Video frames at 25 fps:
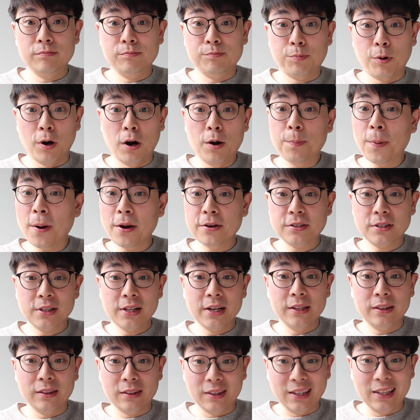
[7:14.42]

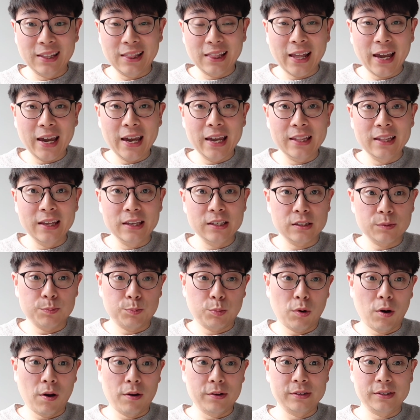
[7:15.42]
purposely delay this
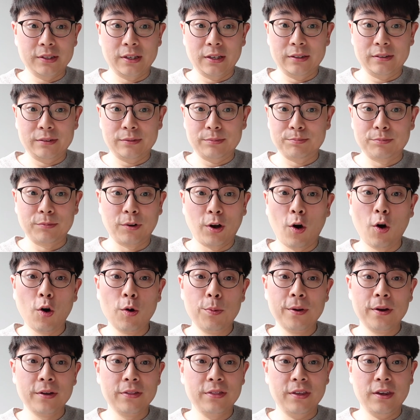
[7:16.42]
process,
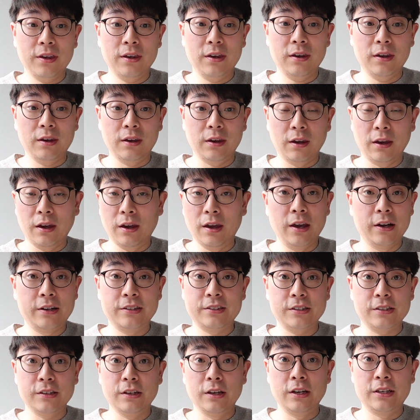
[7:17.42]
hoping the
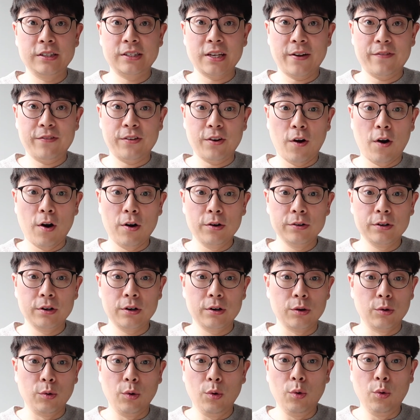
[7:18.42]
executive
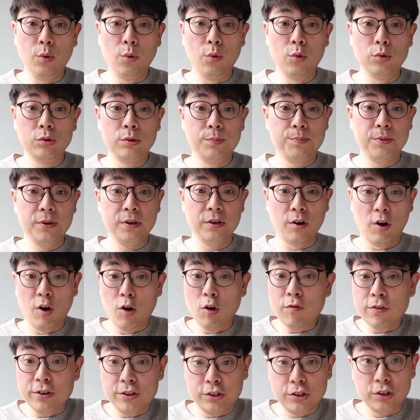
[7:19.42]
order would be
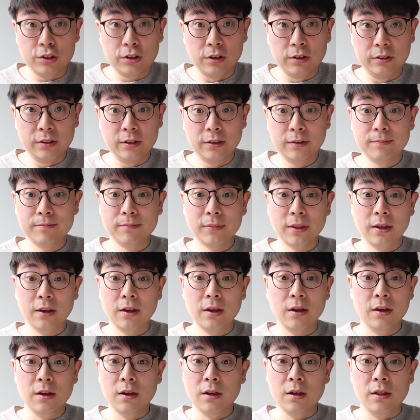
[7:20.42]
overturned,
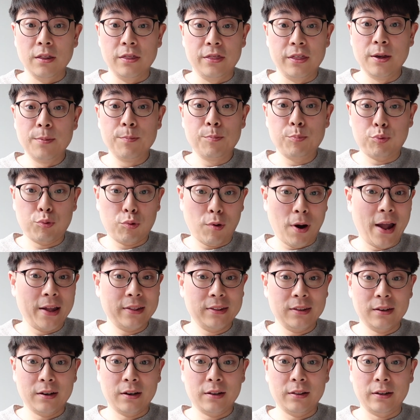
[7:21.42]
then
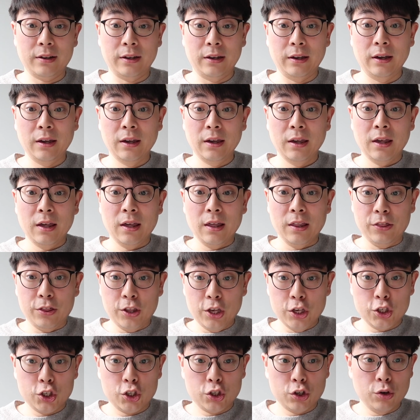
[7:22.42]
practically
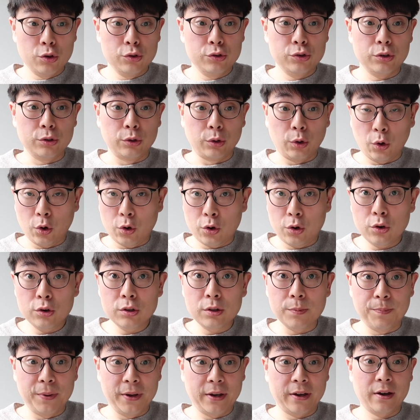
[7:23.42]
these children
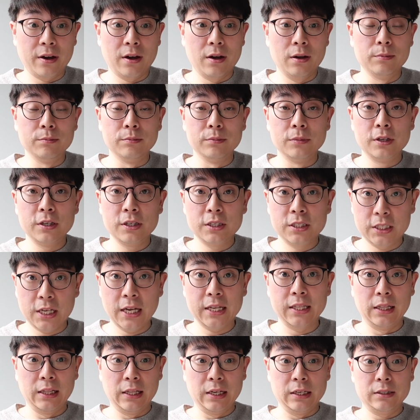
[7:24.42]
could become
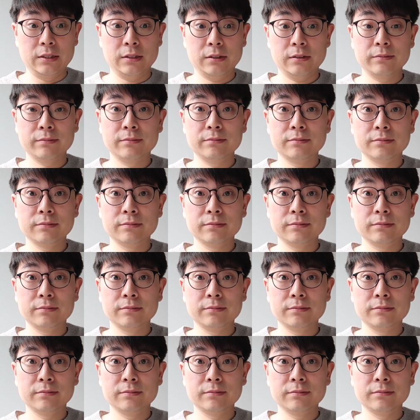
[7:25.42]
stateless.